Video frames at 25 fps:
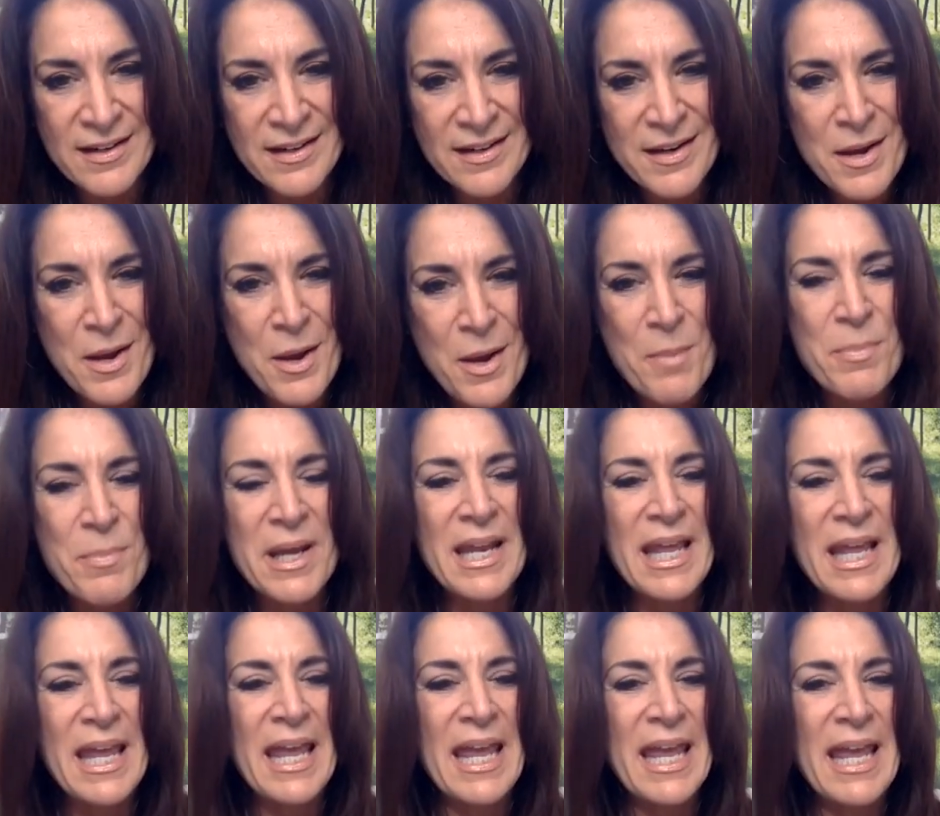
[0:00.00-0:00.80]

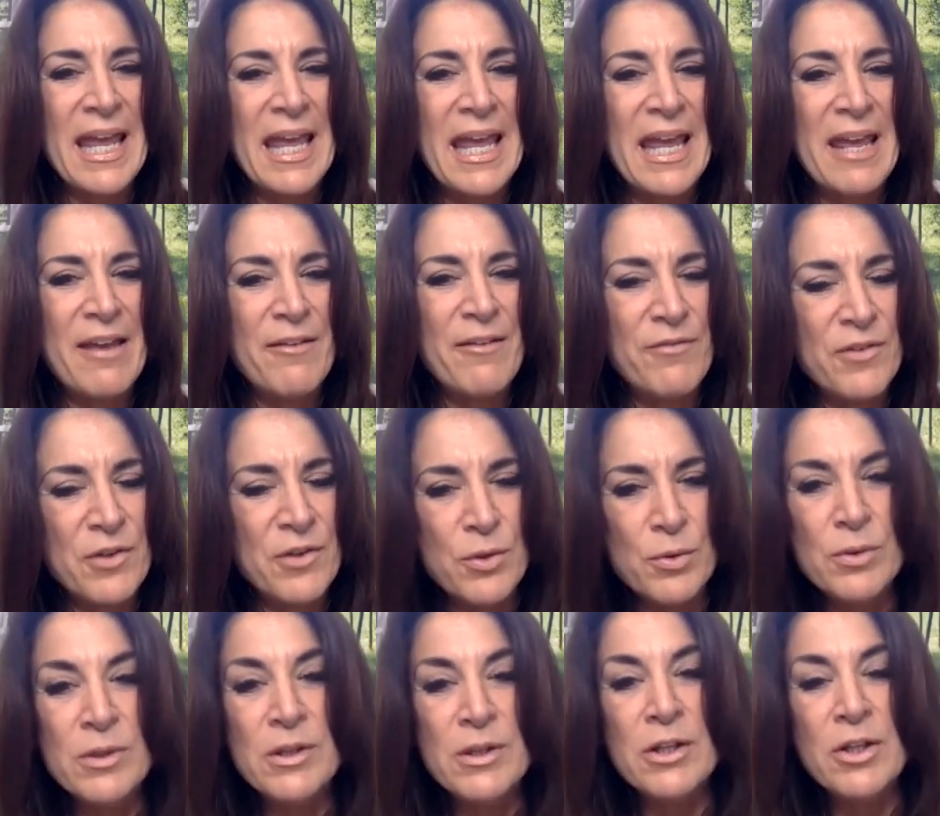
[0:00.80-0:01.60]
But if
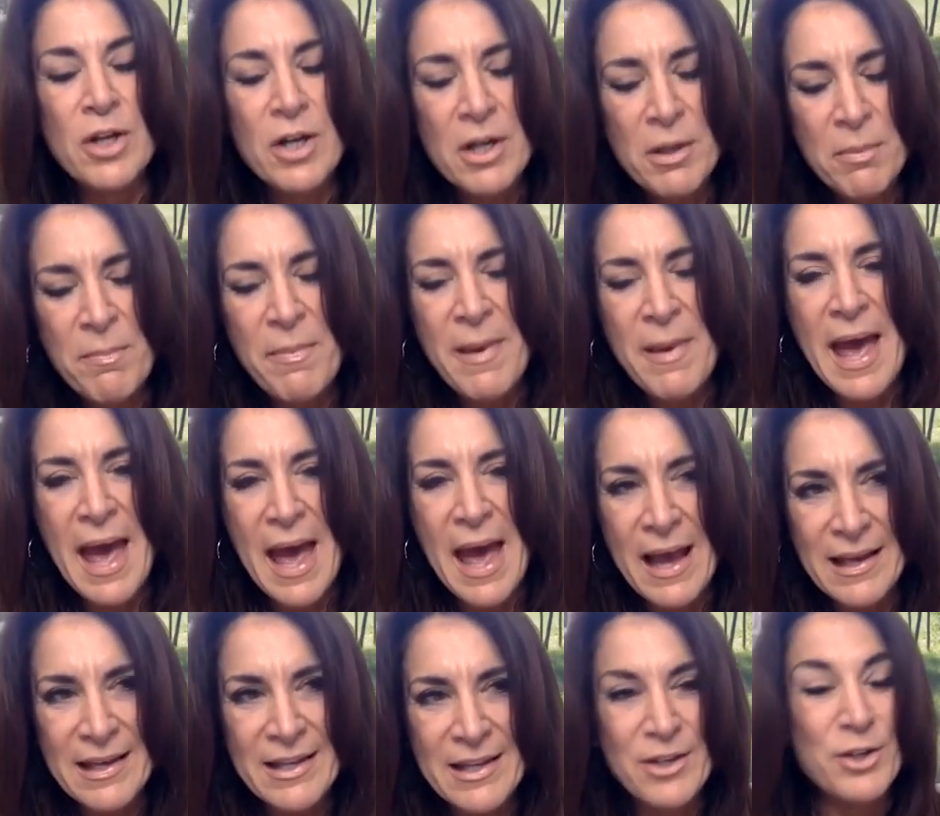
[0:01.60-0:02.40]
you look
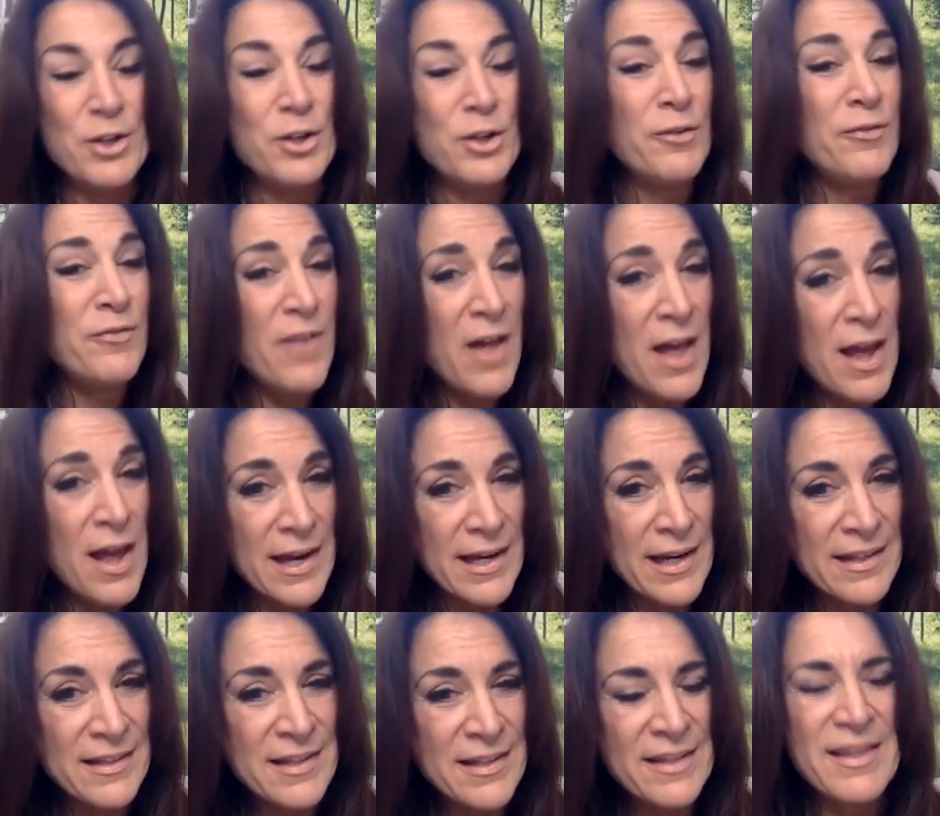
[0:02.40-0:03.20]
back, you'll
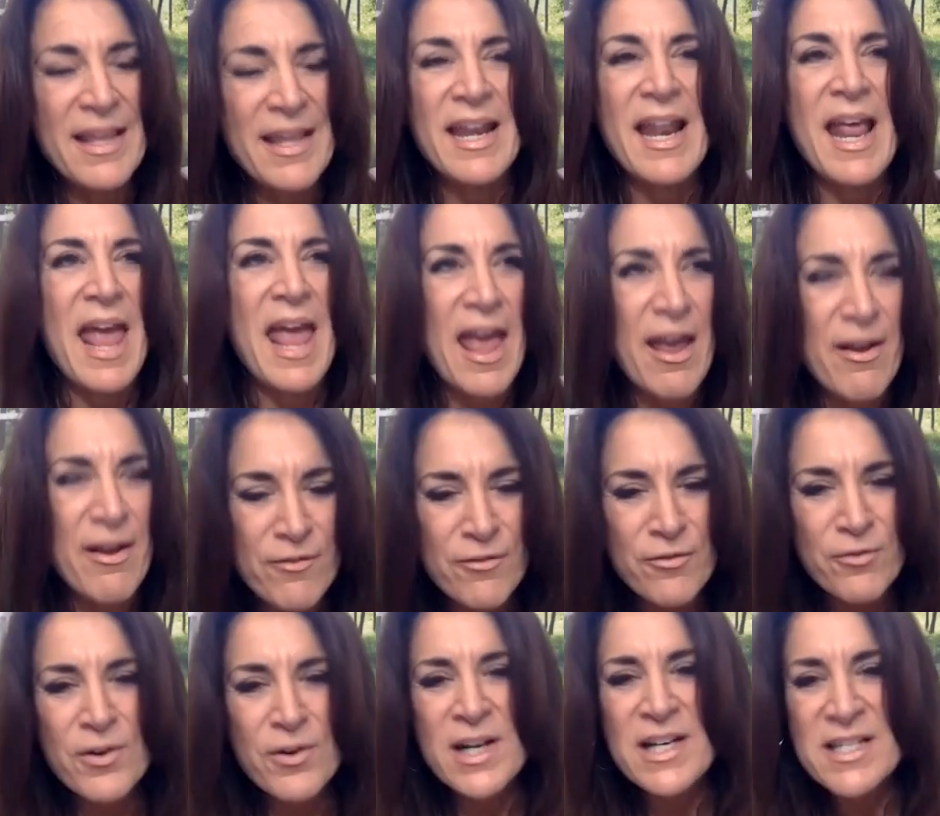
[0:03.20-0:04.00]
find that
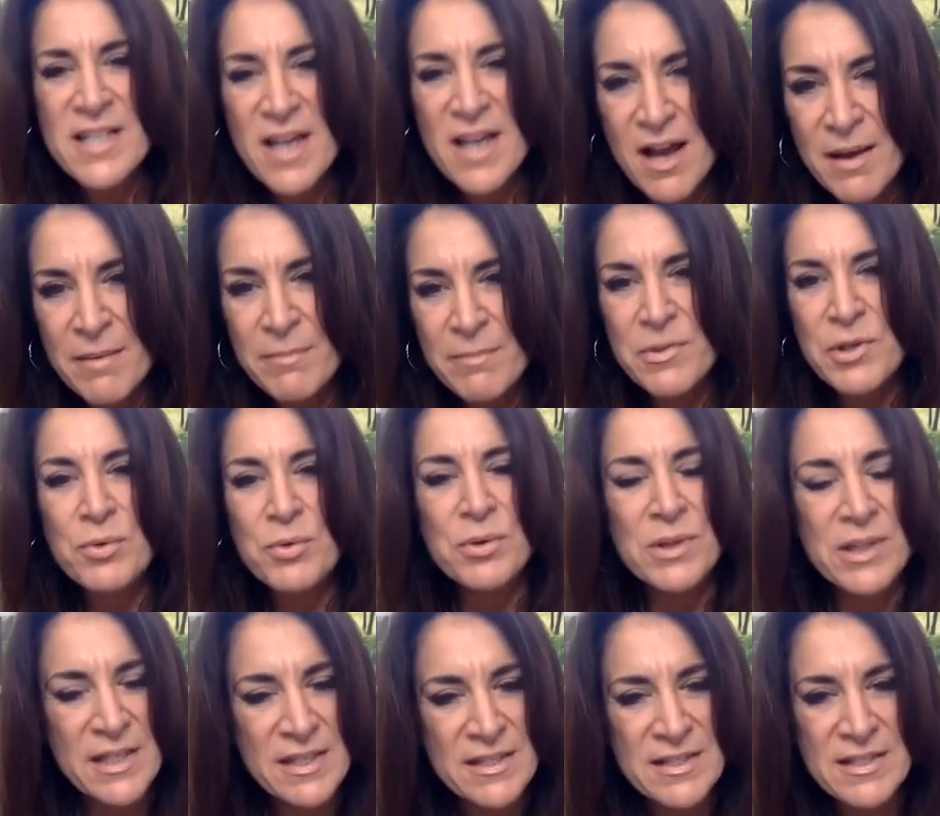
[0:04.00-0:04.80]
every time
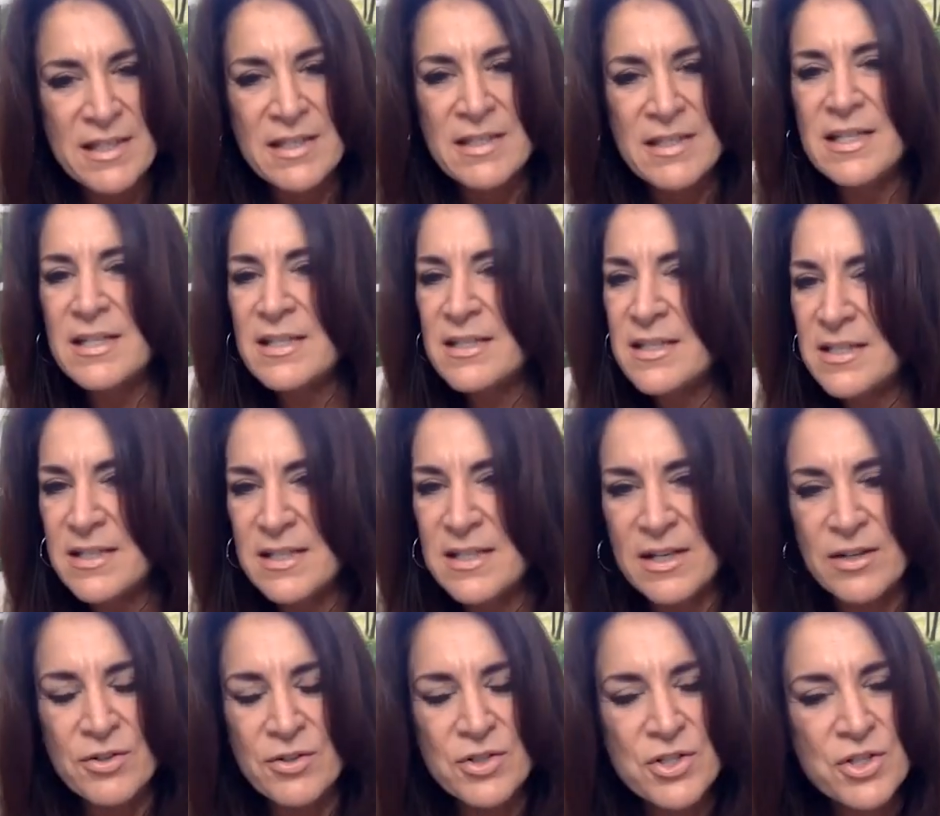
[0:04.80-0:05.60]
you listened, it
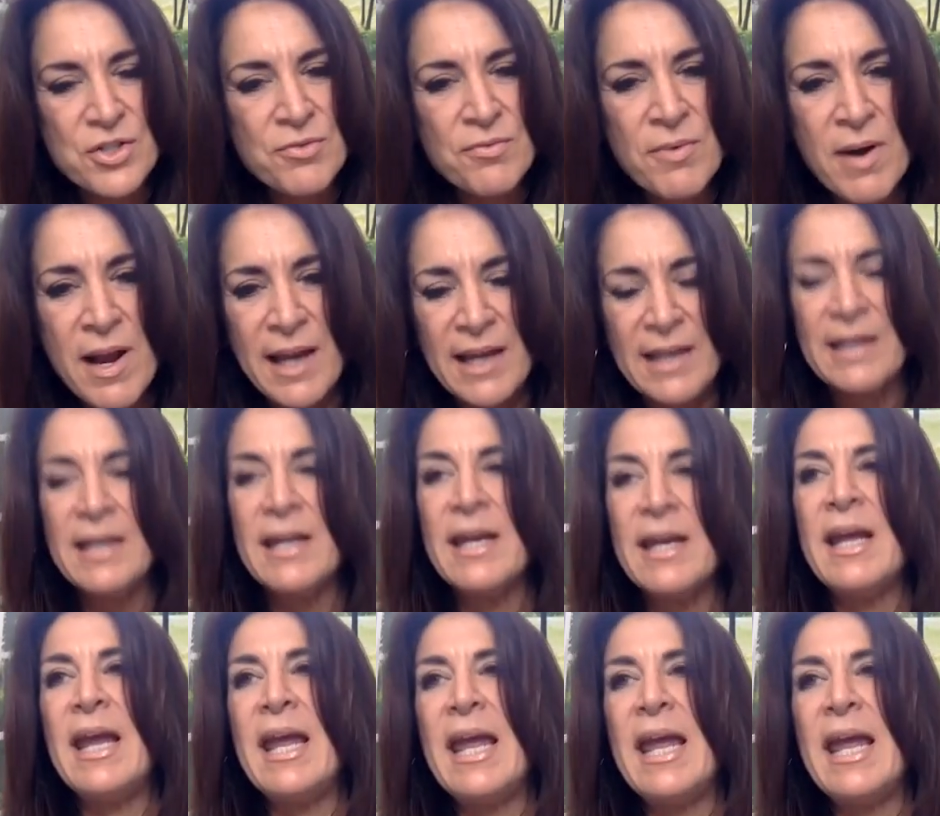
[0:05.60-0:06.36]
steered you right.